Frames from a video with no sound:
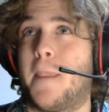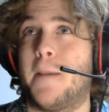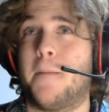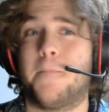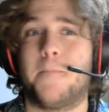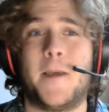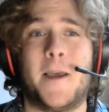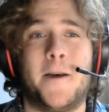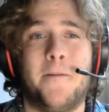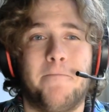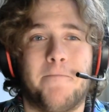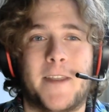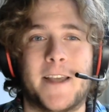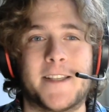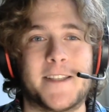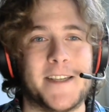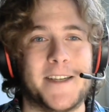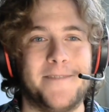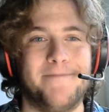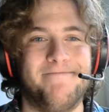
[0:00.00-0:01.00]
Yeah,
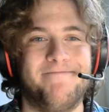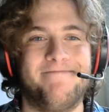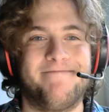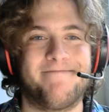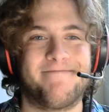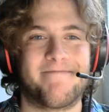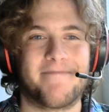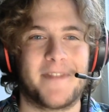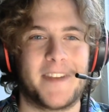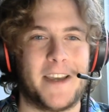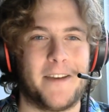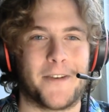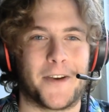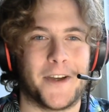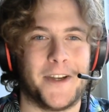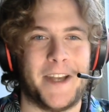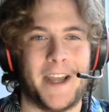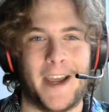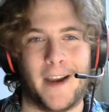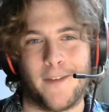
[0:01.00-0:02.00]
that's it. Have a
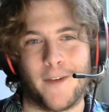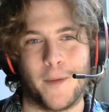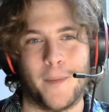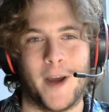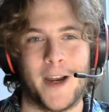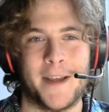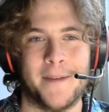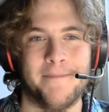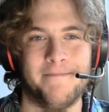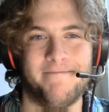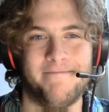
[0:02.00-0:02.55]
good day, everybody.